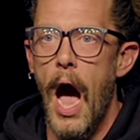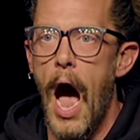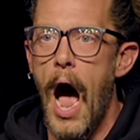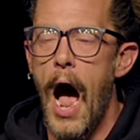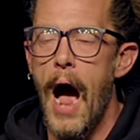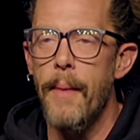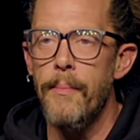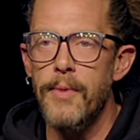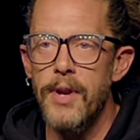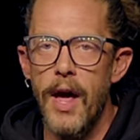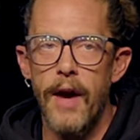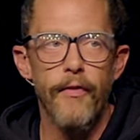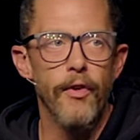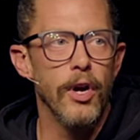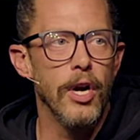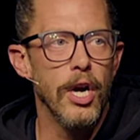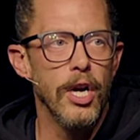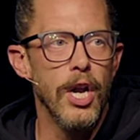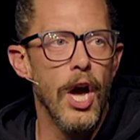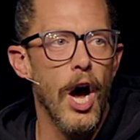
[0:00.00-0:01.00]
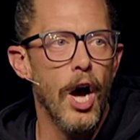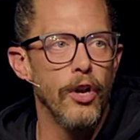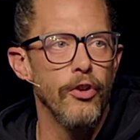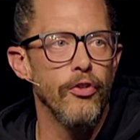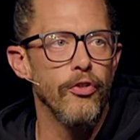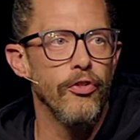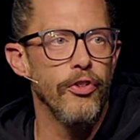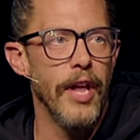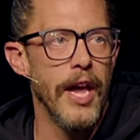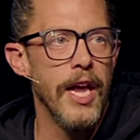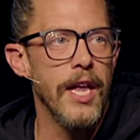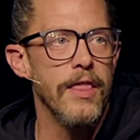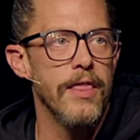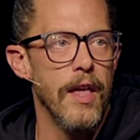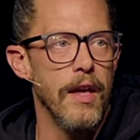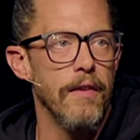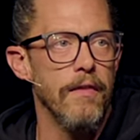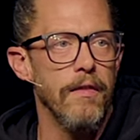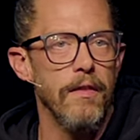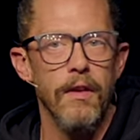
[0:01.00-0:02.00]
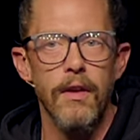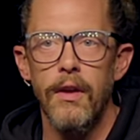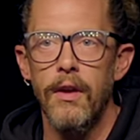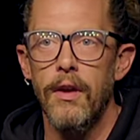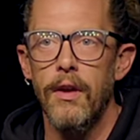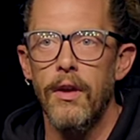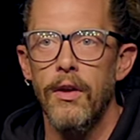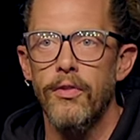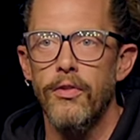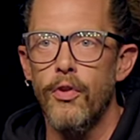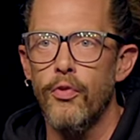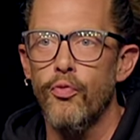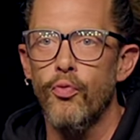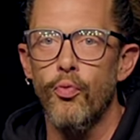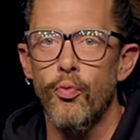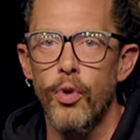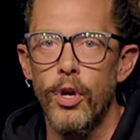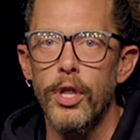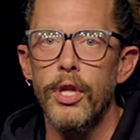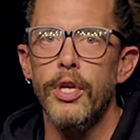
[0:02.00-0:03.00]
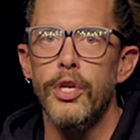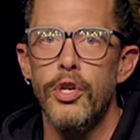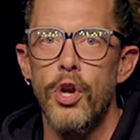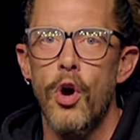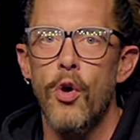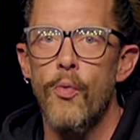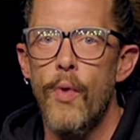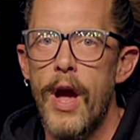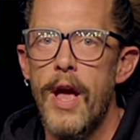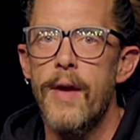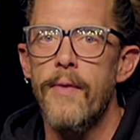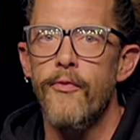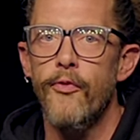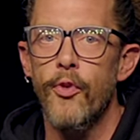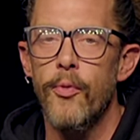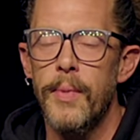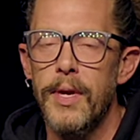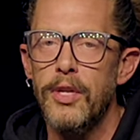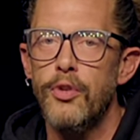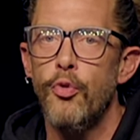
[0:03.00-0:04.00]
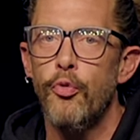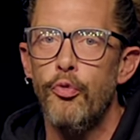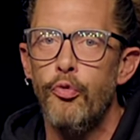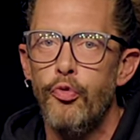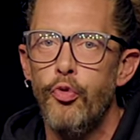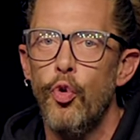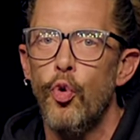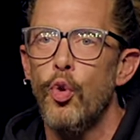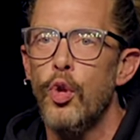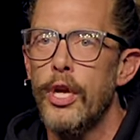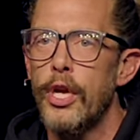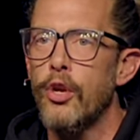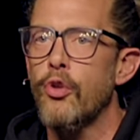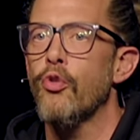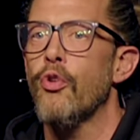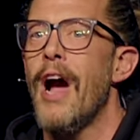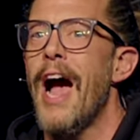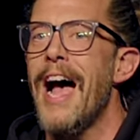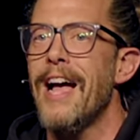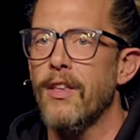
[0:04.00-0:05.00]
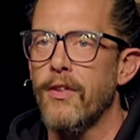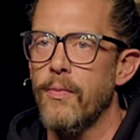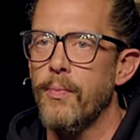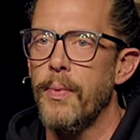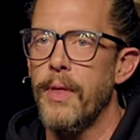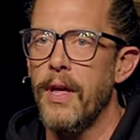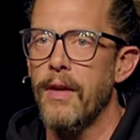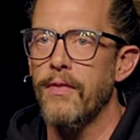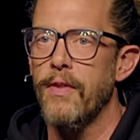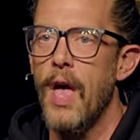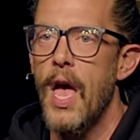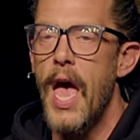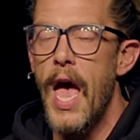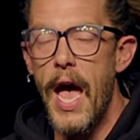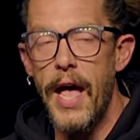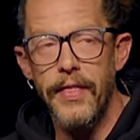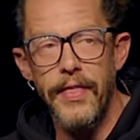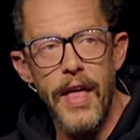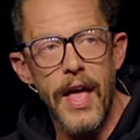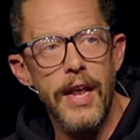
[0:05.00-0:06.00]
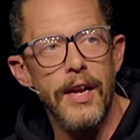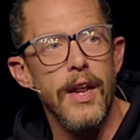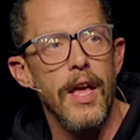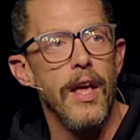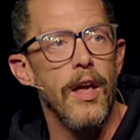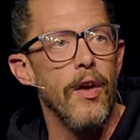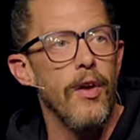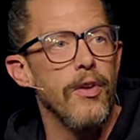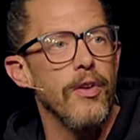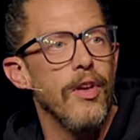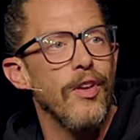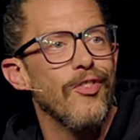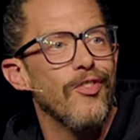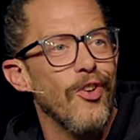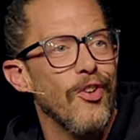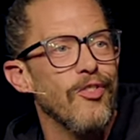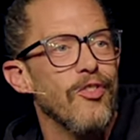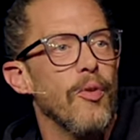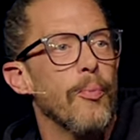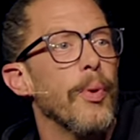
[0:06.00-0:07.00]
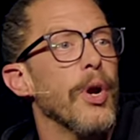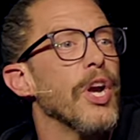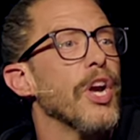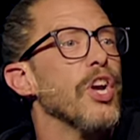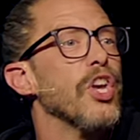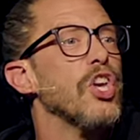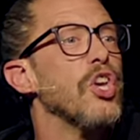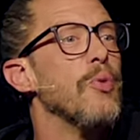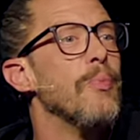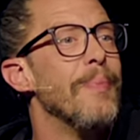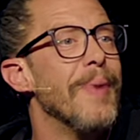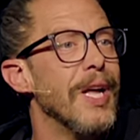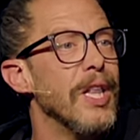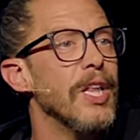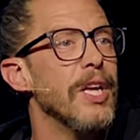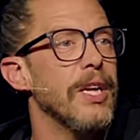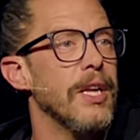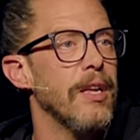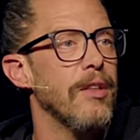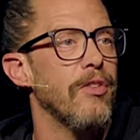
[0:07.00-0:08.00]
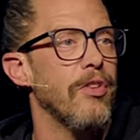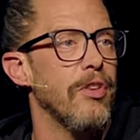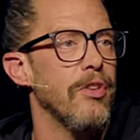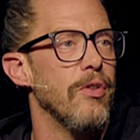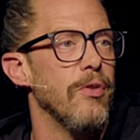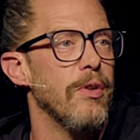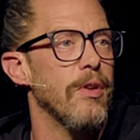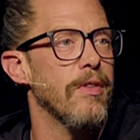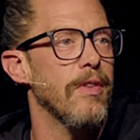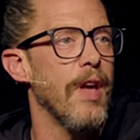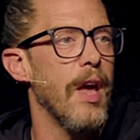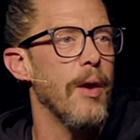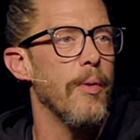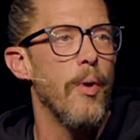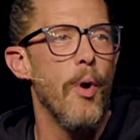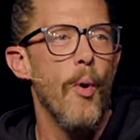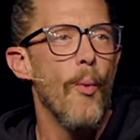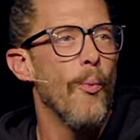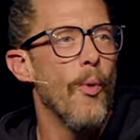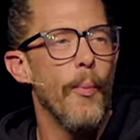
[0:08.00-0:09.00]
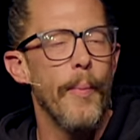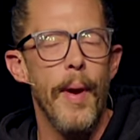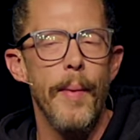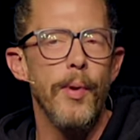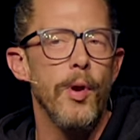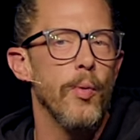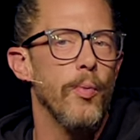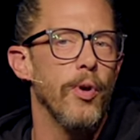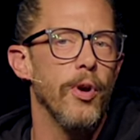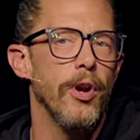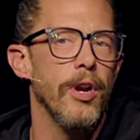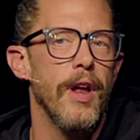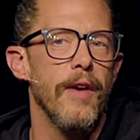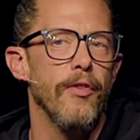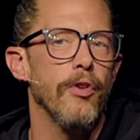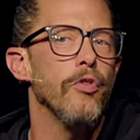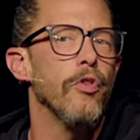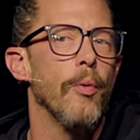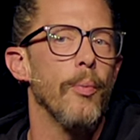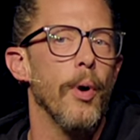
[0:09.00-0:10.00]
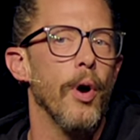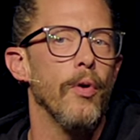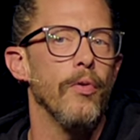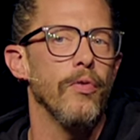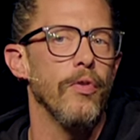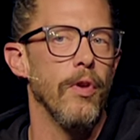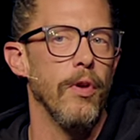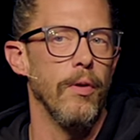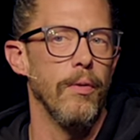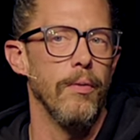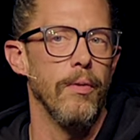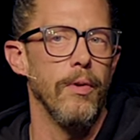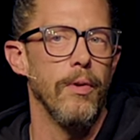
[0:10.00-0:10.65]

I'm never going to understand this. There's really no way for me to fully grasp this. And then it starts to bring a humility to you to say, well, maybe we were never supposed to.